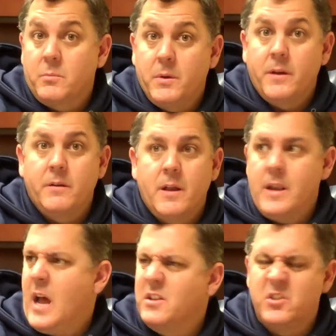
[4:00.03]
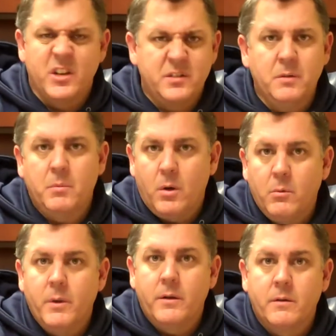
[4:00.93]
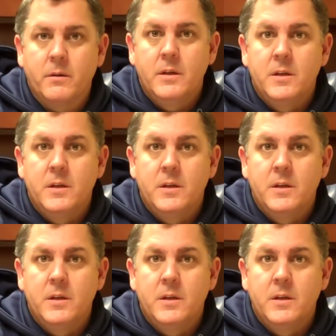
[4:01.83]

player and not just a ball winner.